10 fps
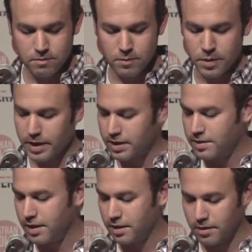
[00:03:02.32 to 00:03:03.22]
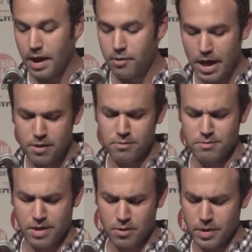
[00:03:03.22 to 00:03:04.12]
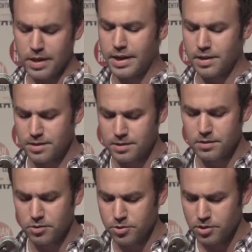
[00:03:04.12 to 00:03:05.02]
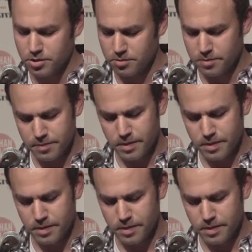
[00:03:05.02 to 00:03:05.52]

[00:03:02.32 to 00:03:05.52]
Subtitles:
where I can take you, how well I can disillusion you.